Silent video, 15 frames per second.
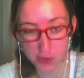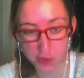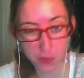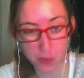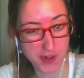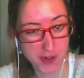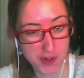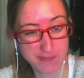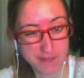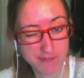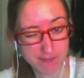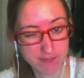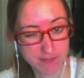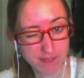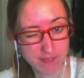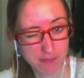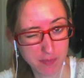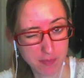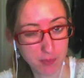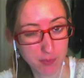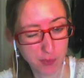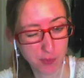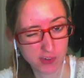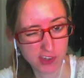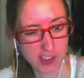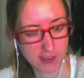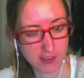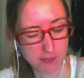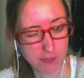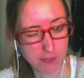one, but I'm
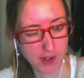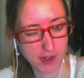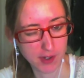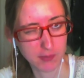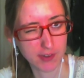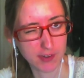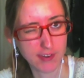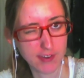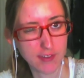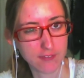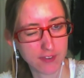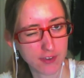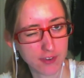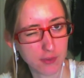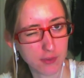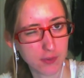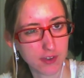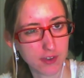twitching. But I'm going to say the first one.